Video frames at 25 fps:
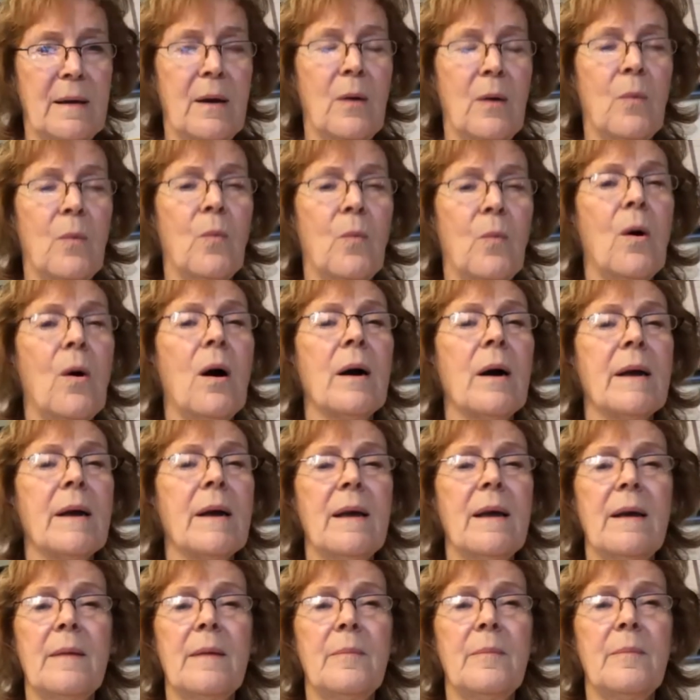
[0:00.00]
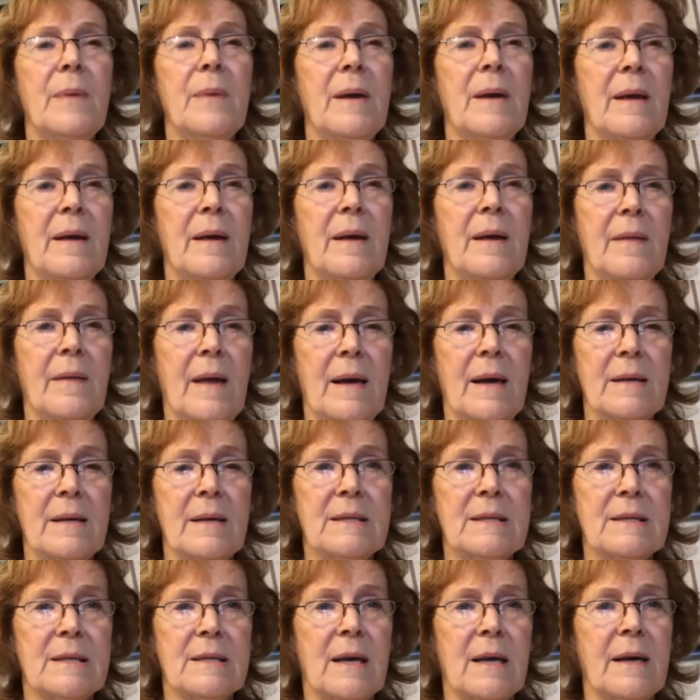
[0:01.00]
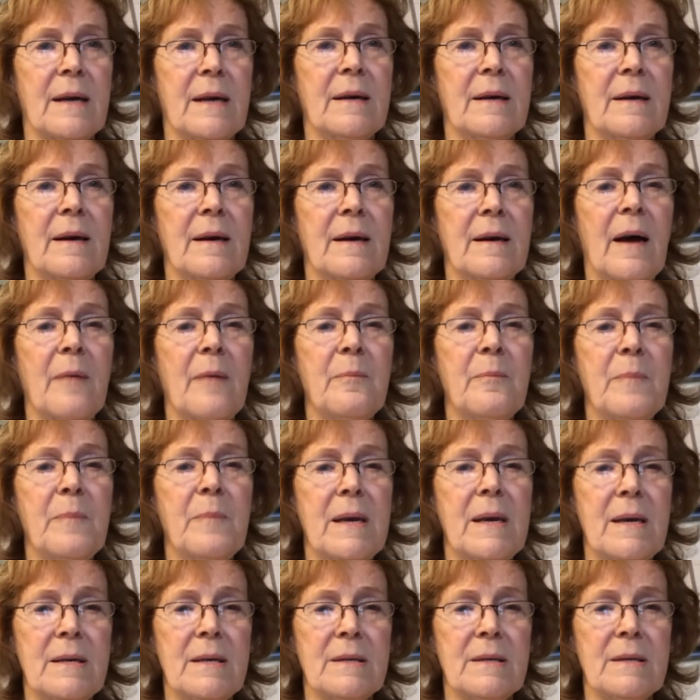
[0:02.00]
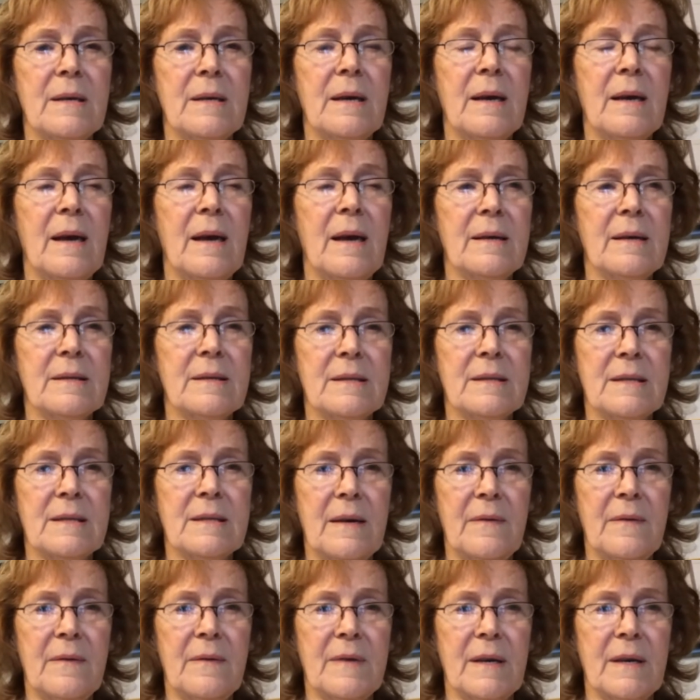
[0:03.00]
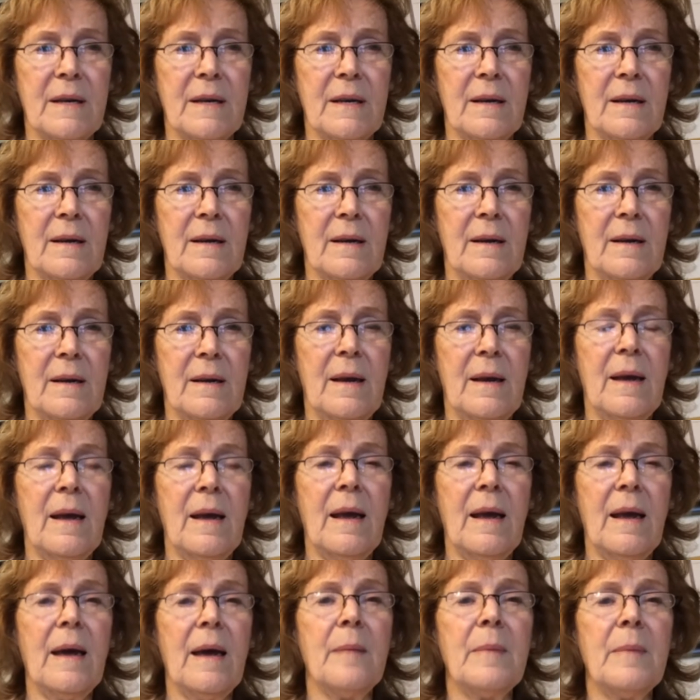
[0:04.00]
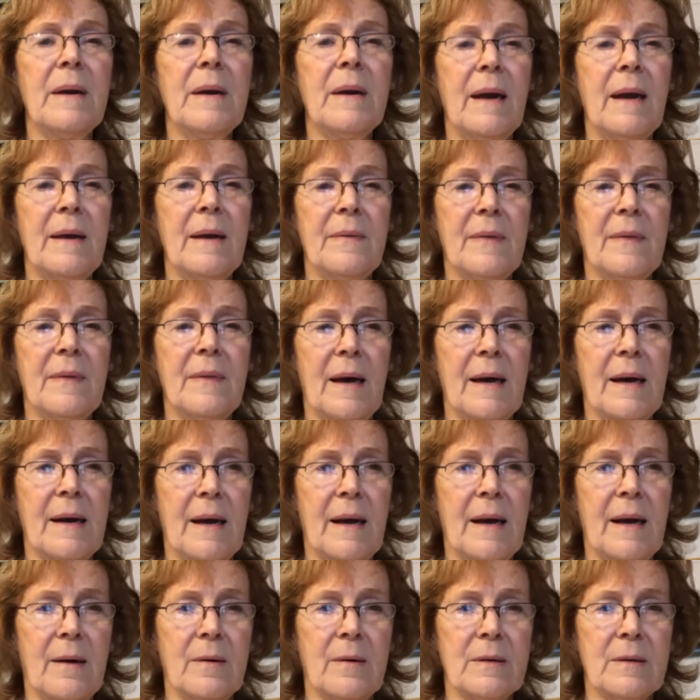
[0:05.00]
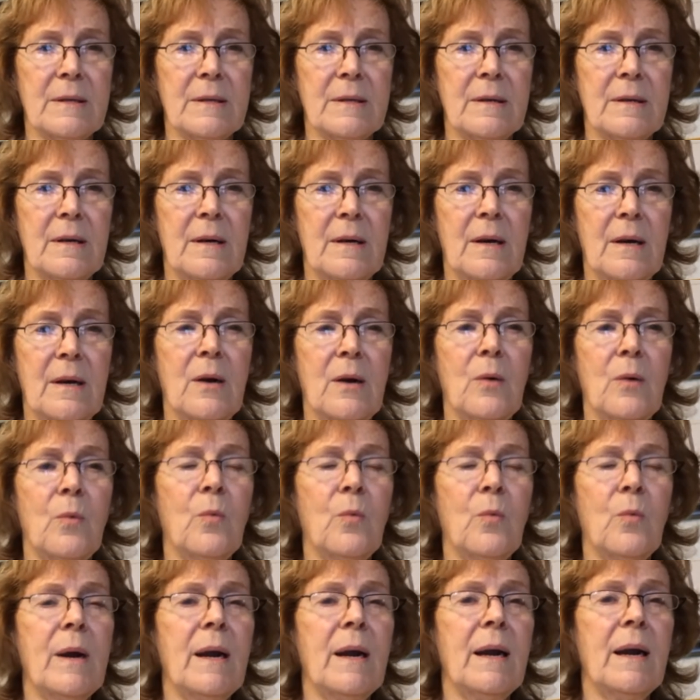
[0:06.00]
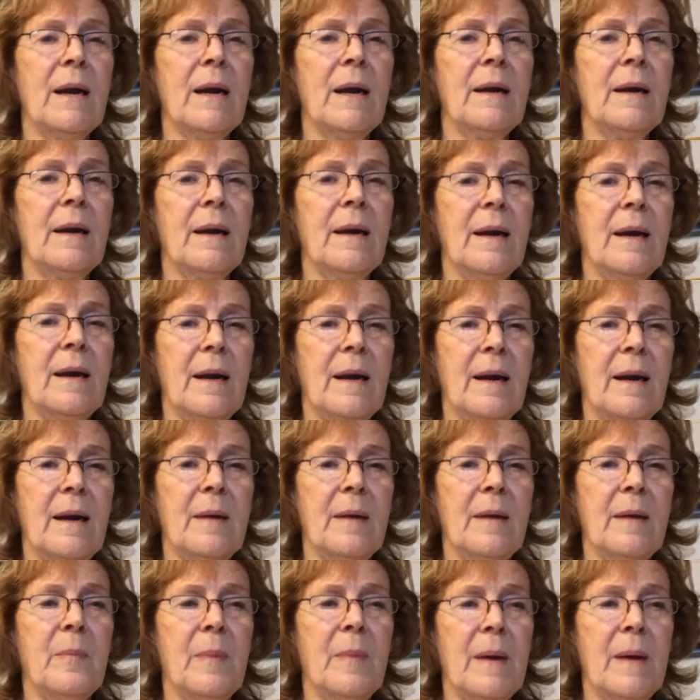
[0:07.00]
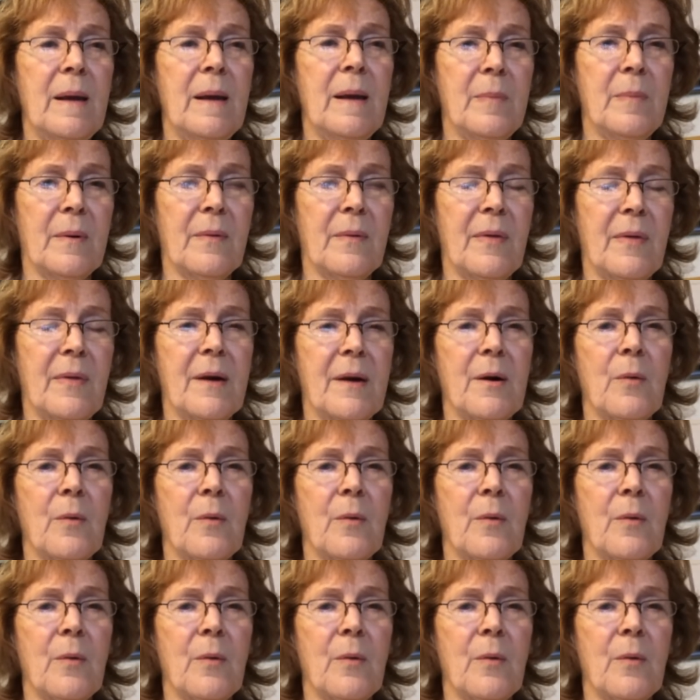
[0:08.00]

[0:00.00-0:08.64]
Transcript: walk in being that sun of peace and safety. Emanate that out. We need people that are